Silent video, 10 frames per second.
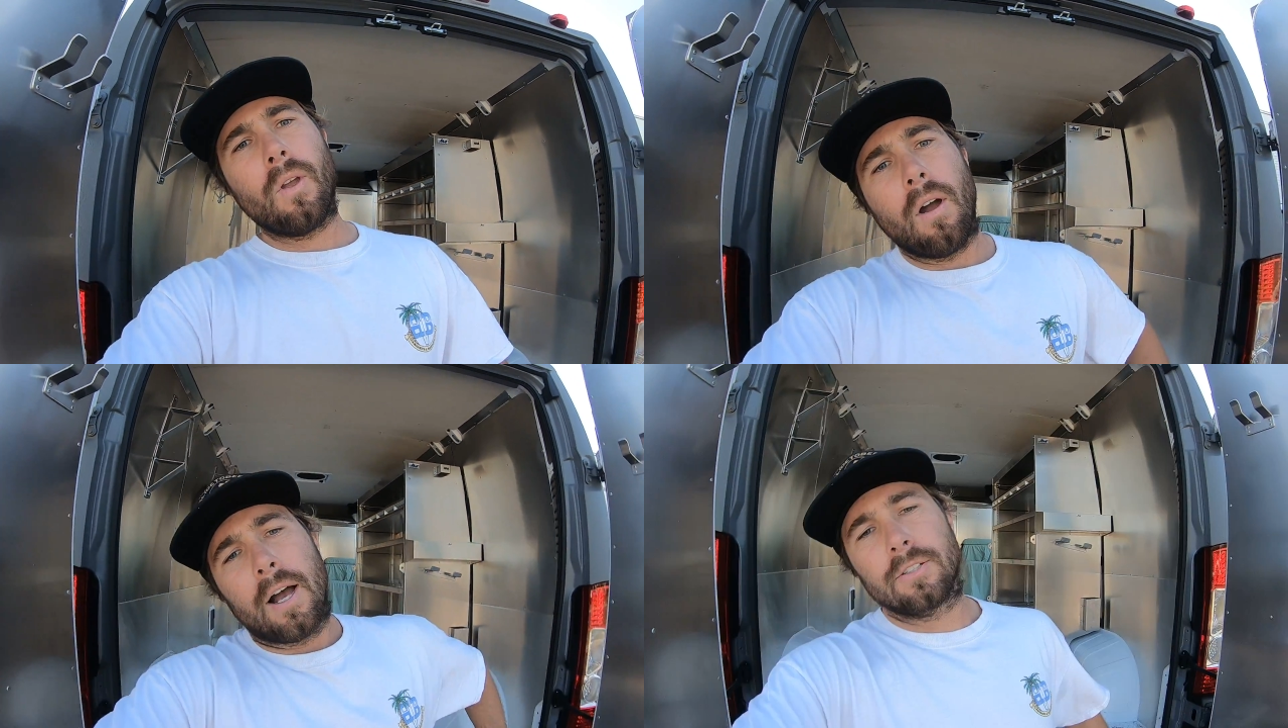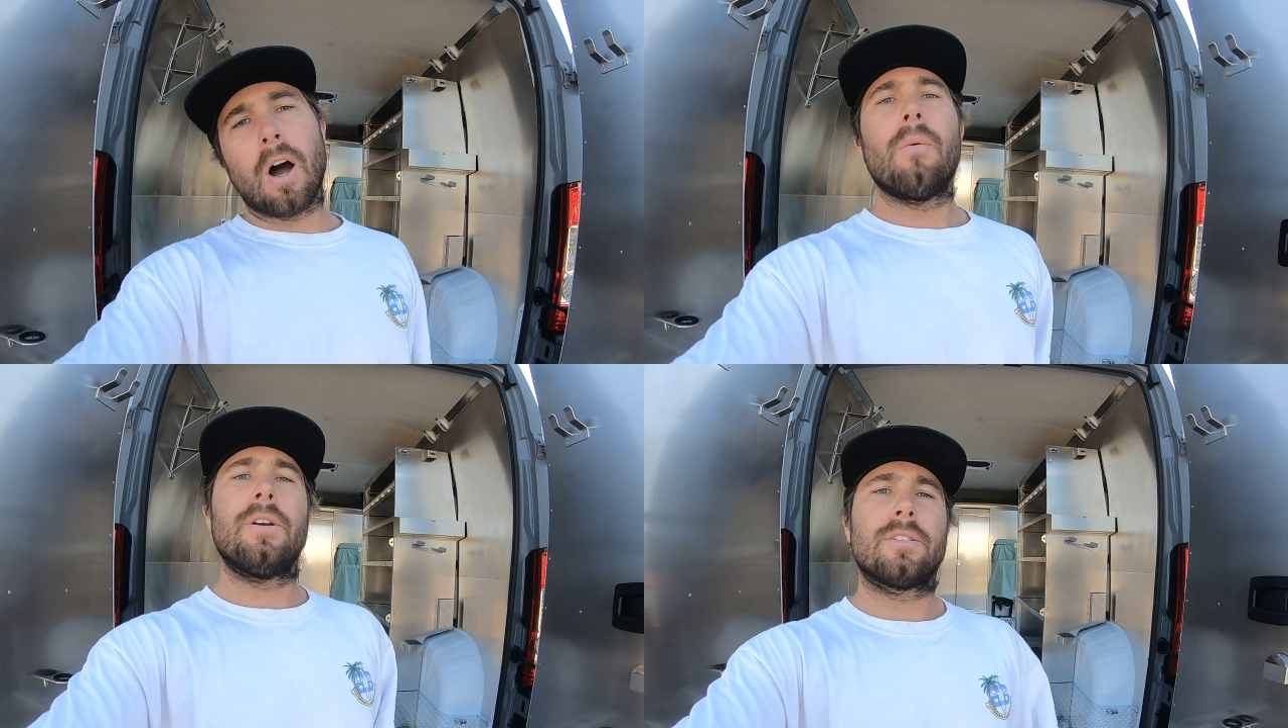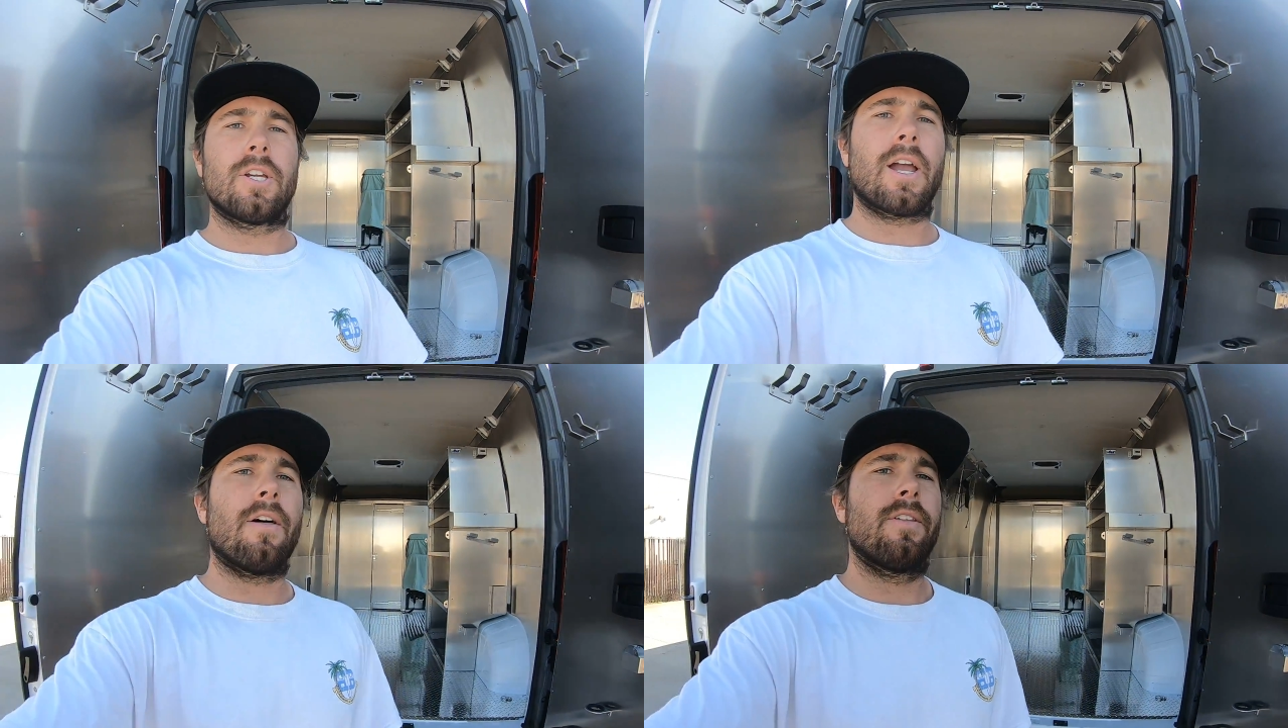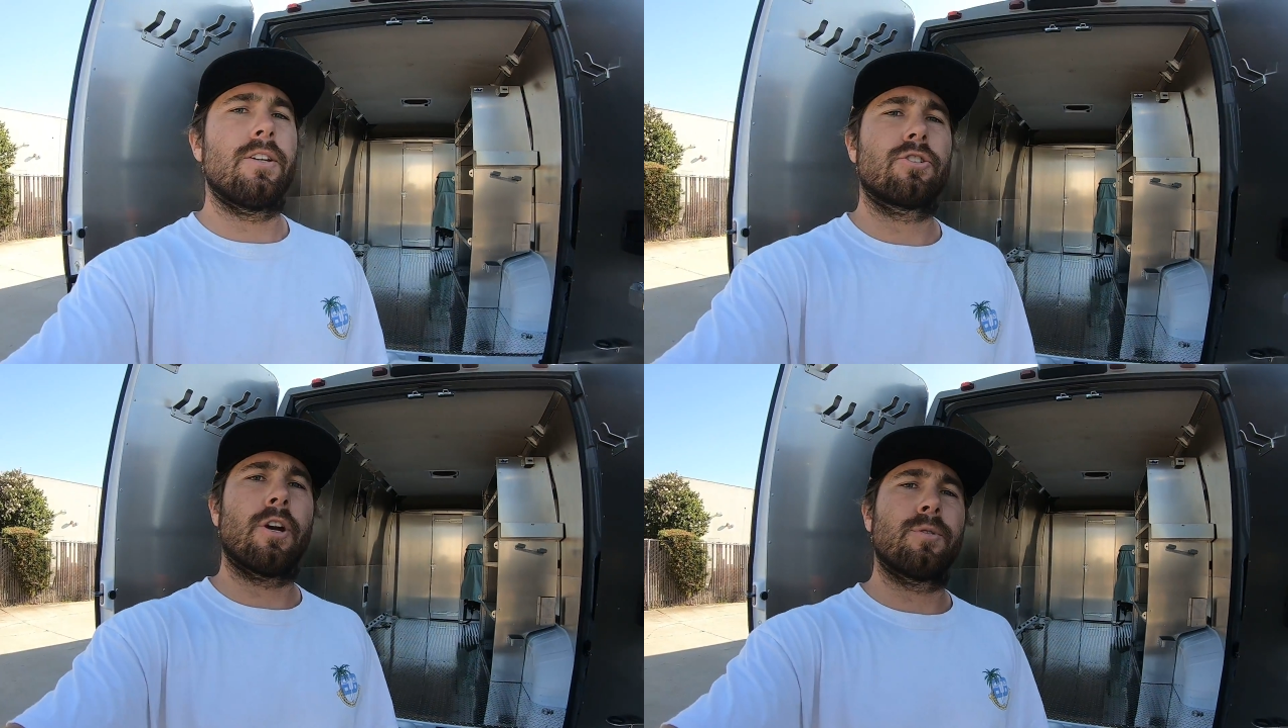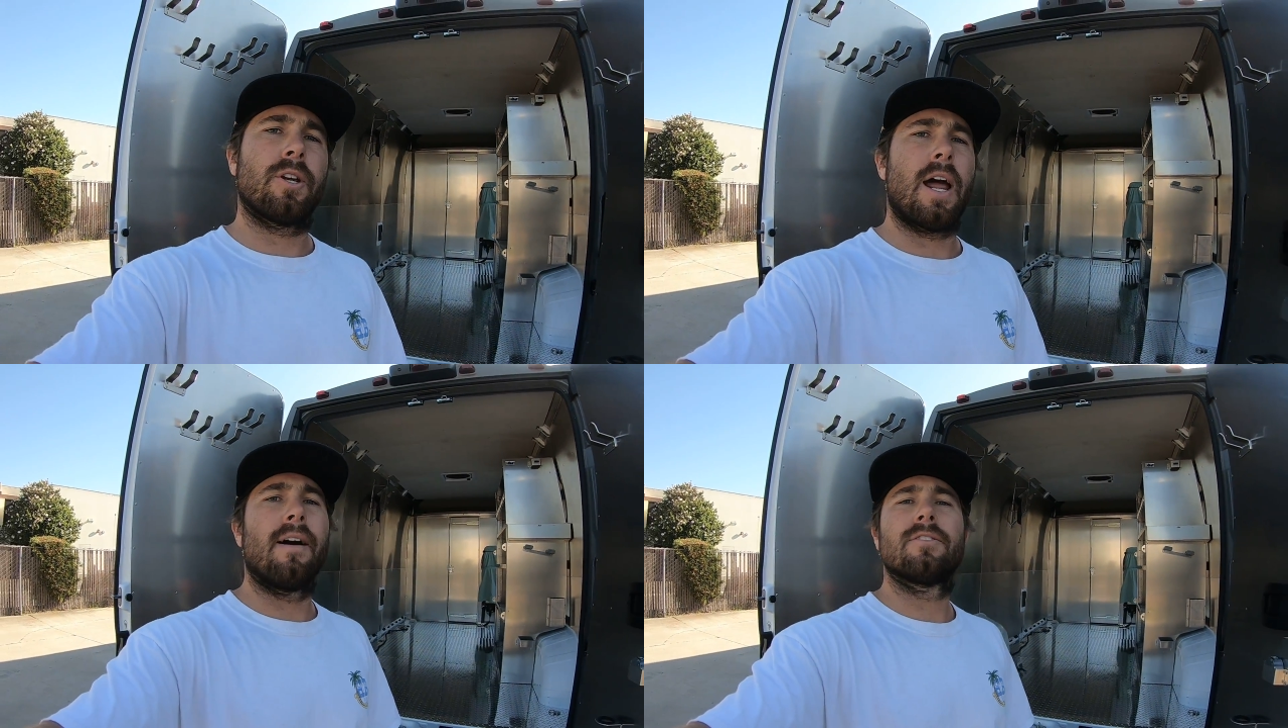As always, check out the description.
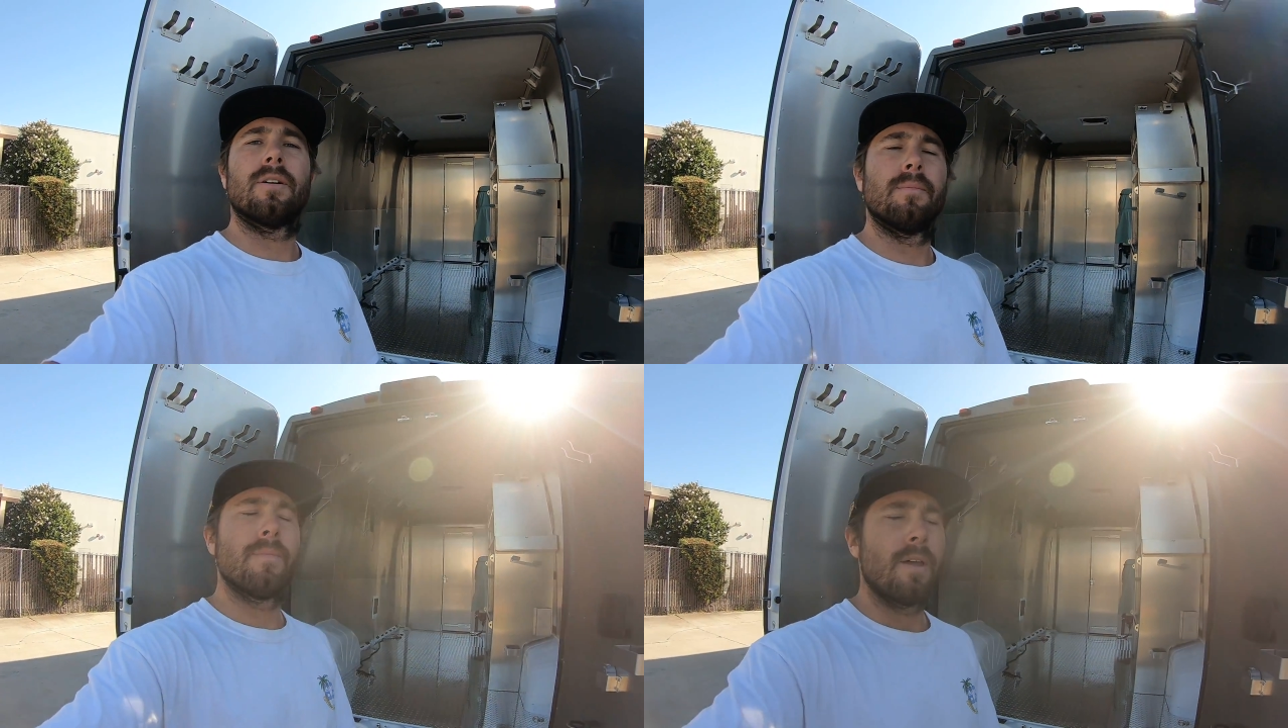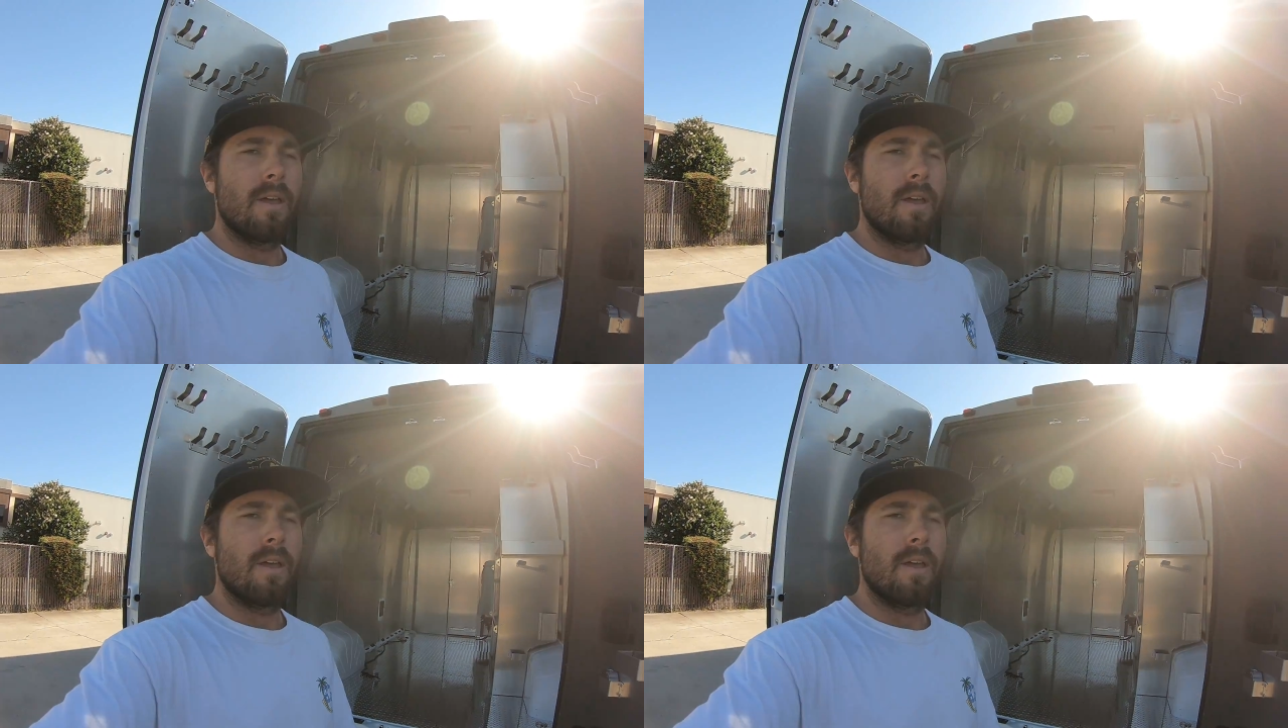I have some